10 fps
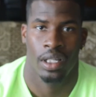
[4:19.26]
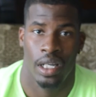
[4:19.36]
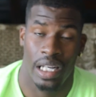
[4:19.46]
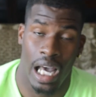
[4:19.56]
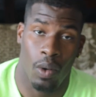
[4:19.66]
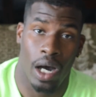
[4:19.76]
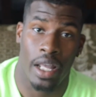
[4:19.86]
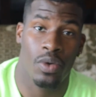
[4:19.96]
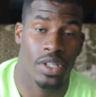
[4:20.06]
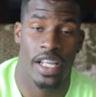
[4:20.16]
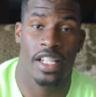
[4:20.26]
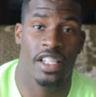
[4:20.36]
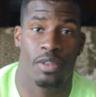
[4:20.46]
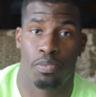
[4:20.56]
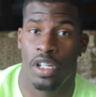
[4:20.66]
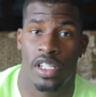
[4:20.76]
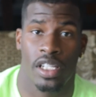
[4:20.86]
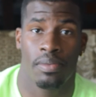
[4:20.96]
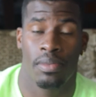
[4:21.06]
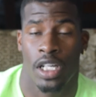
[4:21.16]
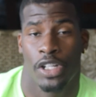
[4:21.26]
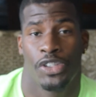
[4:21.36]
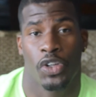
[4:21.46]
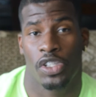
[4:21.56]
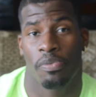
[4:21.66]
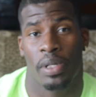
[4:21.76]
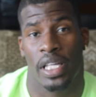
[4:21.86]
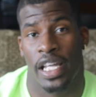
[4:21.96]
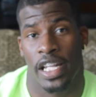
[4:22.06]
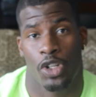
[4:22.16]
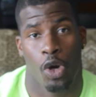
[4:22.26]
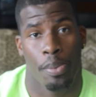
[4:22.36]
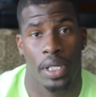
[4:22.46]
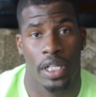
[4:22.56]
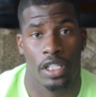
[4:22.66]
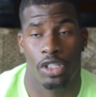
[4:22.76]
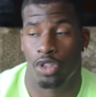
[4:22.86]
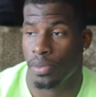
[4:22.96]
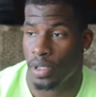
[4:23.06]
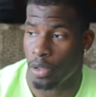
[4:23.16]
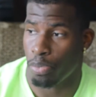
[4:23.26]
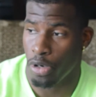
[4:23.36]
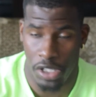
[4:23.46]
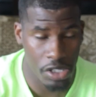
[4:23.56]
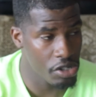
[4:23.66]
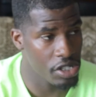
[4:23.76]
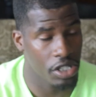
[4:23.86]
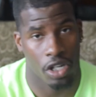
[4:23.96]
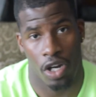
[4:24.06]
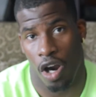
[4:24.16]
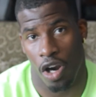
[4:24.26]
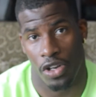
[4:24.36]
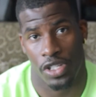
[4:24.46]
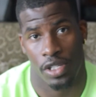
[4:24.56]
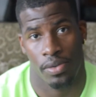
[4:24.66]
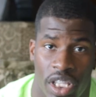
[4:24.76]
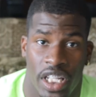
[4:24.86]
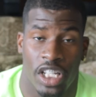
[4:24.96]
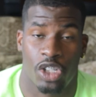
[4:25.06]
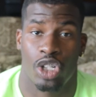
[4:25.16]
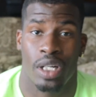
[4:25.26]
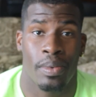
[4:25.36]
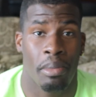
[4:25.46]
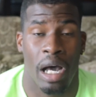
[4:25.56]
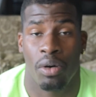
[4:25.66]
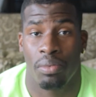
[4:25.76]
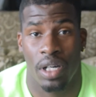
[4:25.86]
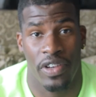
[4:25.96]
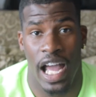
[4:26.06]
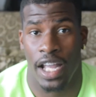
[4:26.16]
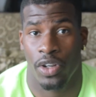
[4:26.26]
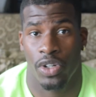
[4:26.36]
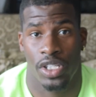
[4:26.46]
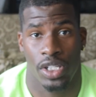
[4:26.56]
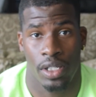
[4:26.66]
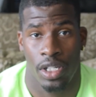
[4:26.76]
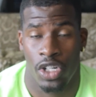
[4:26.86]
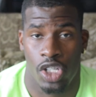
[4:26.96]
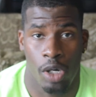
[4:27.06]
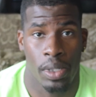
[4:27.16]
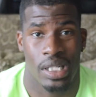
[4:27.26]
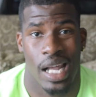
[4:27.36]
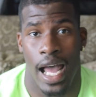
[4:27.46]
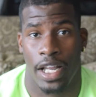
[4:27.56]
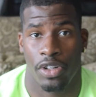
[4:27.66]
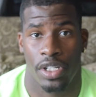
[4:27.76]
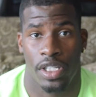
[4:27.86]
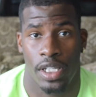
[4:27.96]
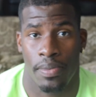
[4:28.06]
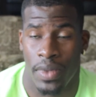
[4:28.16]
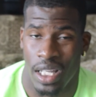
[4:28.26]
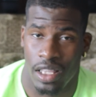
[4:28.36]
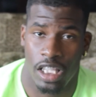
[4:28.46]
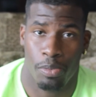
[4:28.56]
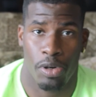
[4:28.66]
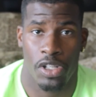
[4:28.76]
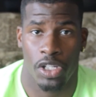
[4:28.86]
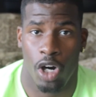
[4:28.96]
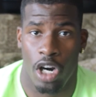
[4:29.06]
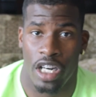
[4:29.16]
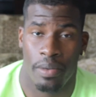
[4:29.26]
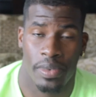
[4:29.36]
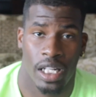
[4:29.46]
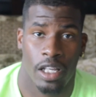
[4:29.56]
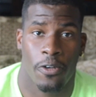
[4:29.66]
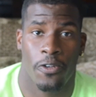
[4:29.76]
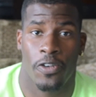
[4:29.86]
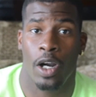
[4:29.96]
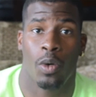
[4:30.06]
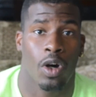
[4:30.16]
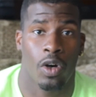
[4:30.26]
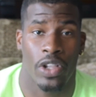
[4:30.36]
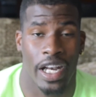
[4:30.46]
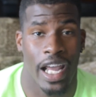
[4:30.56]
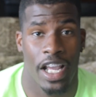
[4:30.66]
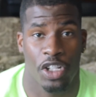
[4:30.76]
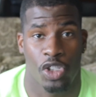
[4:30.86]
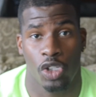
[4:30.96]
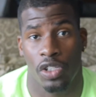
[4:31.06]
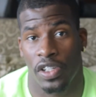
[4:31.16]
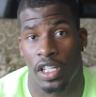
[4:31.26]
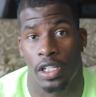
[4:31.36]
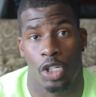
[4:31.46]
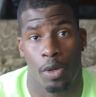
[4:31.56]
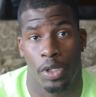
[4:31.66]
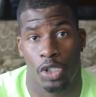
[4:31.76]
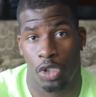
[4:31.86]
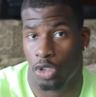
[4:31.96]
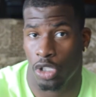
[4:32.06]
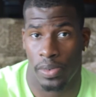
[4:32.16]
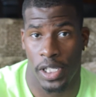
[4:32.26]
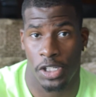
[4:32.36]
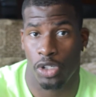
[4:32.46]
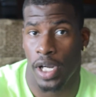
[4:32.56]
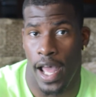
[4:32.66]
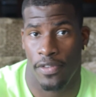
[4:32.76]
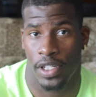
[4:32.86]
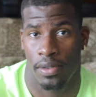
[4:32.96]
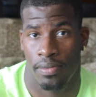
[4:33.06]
Now, while he was in this prison, Joseph began interpreting the dreams of the prisoners and the guards with an extreme amount of accuracy. So much accuracy that the prison guard ended up telling Pharaoh that, hey, Joseph can interpret your dreams that you're having.